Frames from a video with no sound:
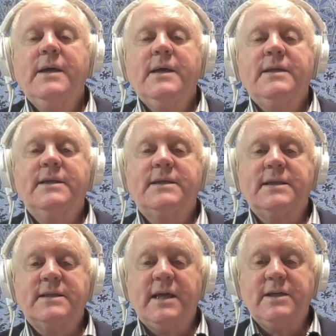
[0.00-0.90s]
This
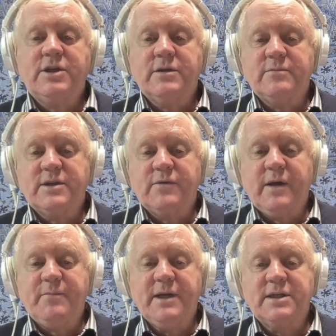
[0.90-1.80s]
distinction
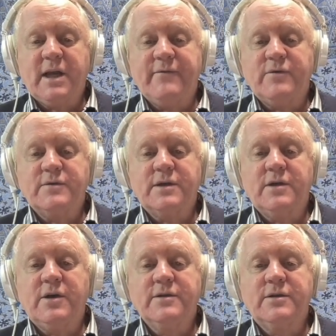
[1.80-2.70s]
between pitch levels and
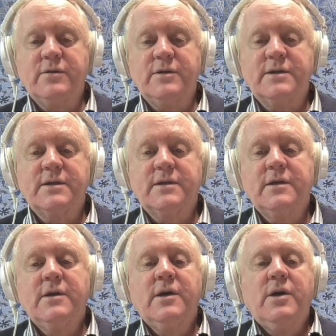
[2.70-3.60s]
contours
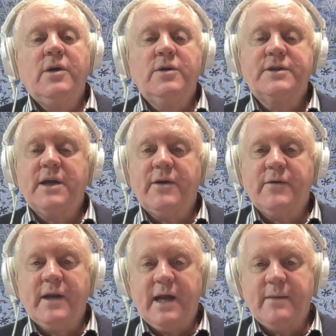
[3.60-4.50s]
also
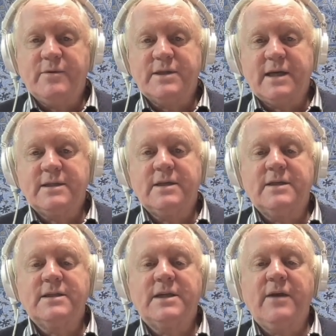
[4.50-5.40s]
enables us to
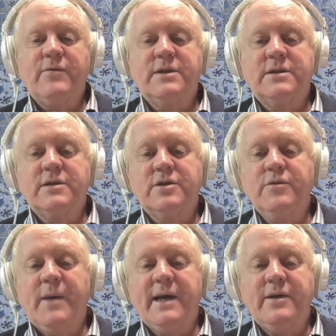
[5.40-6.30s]
distinguish the two
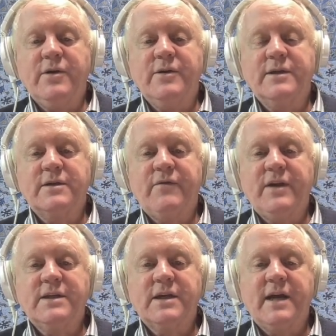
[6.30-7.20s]
main units of
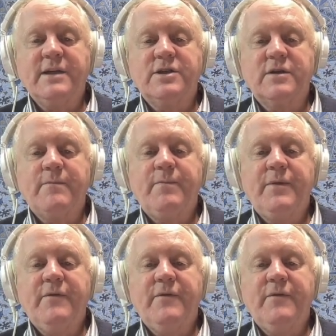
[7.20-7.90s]
intonation, the